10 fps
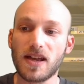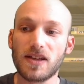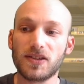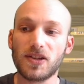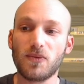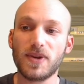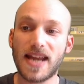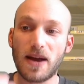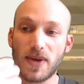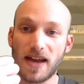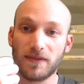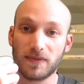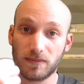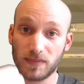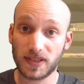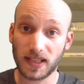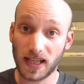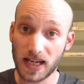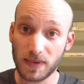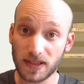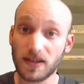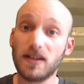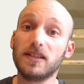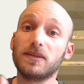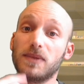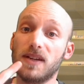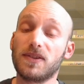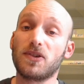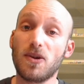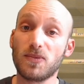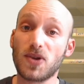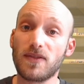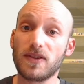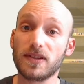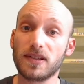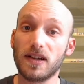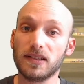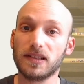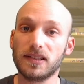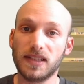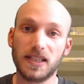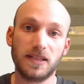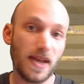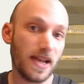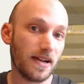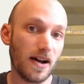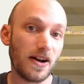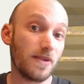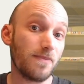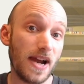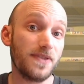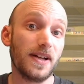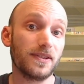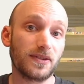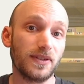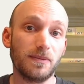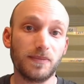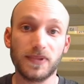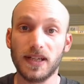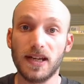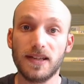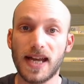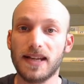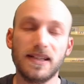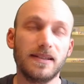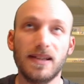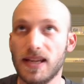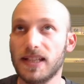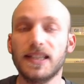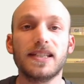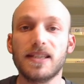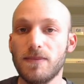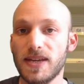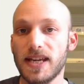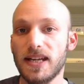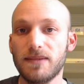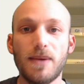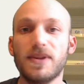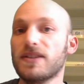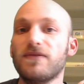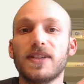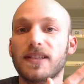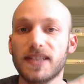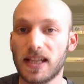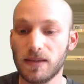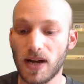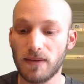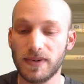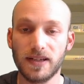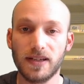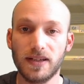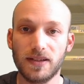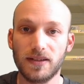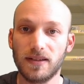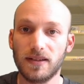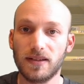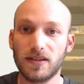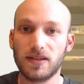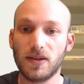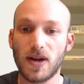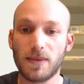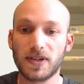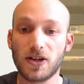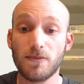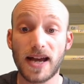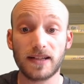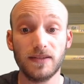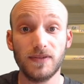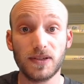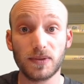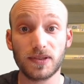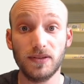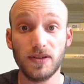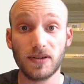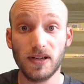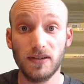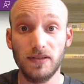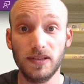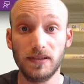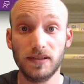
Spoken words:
So now we have Selenium installed, we have the Chrome driver installed. Let's make our Python script that, at least in the beginning, maybe just visits Alibaba. So I'm going to go back to Visual Studio Code.